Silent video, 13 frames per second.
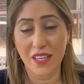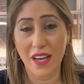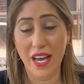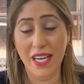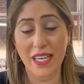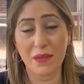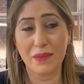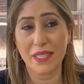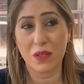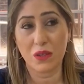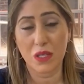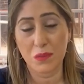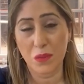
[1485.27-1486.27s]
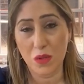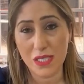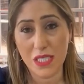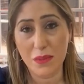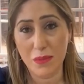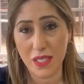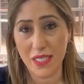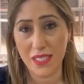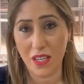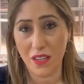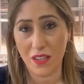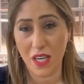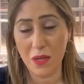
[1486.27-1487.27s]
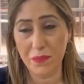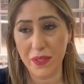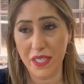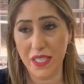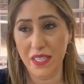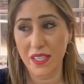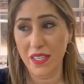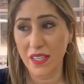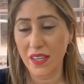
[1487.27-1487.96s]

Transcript: And I mean, they were a multi-million-dollar company.